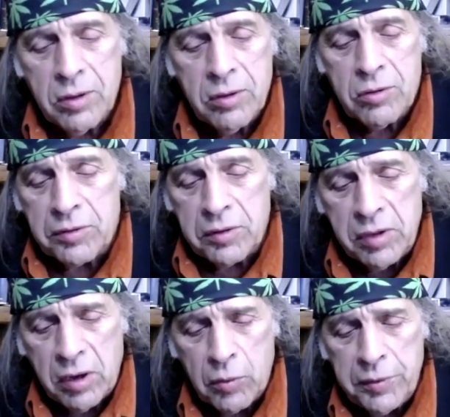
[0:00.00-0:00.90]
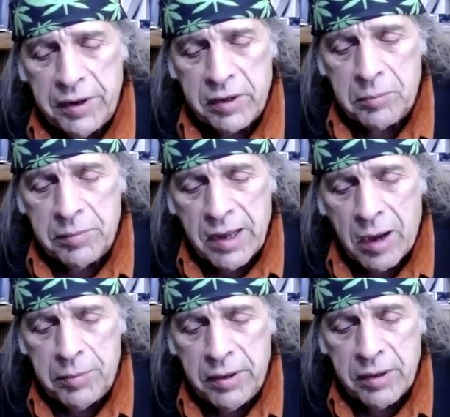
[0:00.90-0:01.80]
so the tarot reading can now
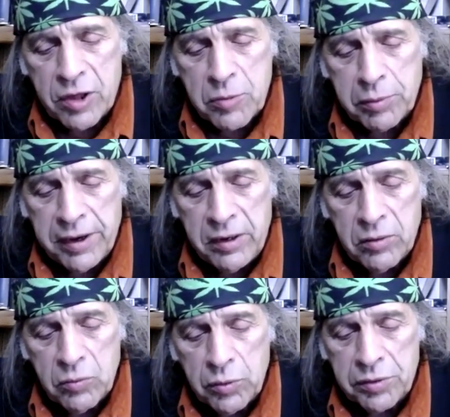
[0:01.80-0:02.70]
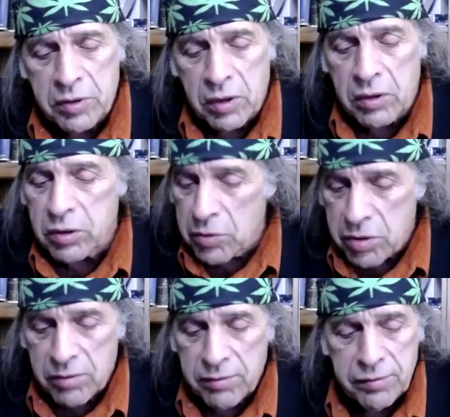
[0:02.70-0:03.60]
be explained with
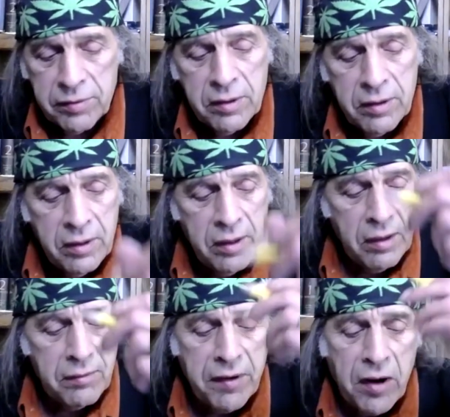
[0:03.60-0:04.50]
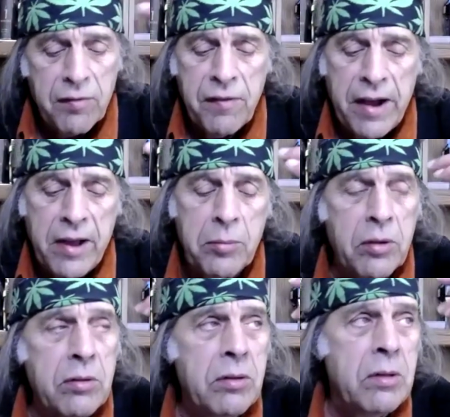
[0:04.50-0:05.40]
conclusive and
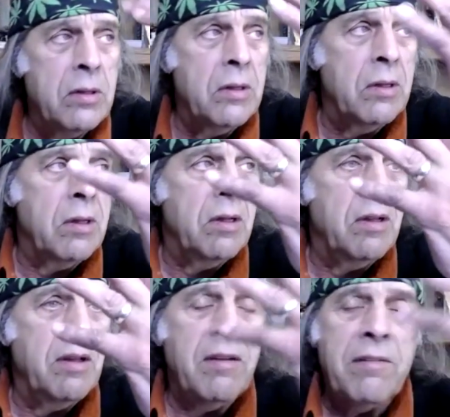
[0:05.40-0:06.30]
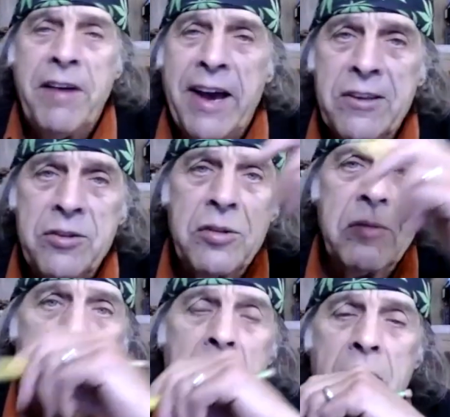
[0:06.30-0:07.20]
verifiable facts
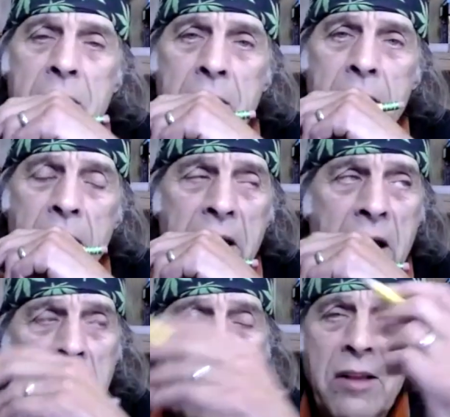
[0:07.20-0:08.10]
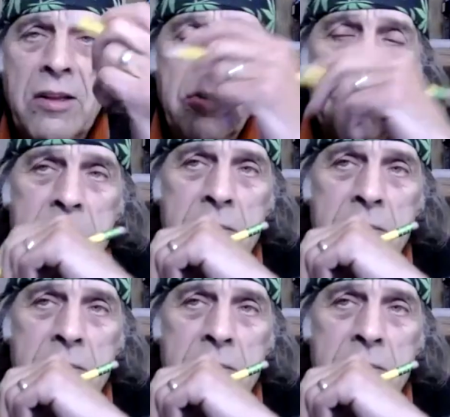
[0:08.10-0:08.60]
and our knowledge